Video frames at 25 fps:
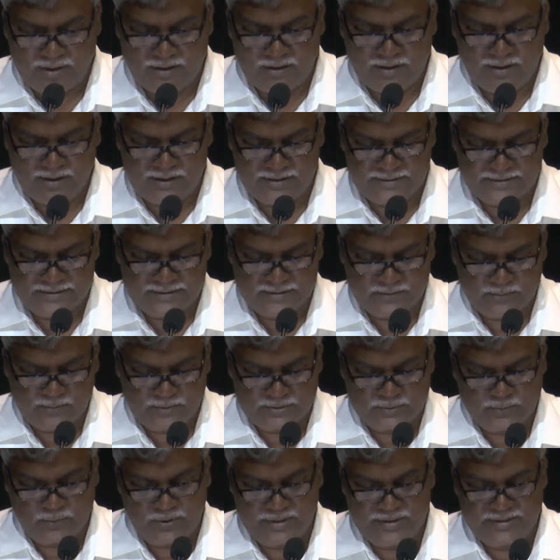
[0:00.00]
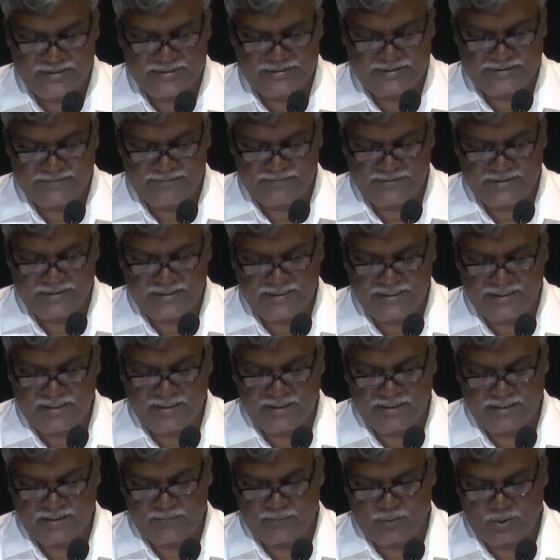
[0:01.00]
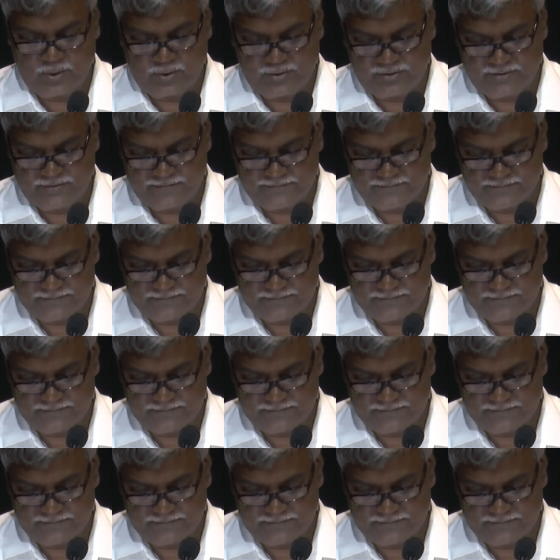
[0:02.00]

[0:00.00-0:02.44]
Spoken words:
cults was well received in India and abroad.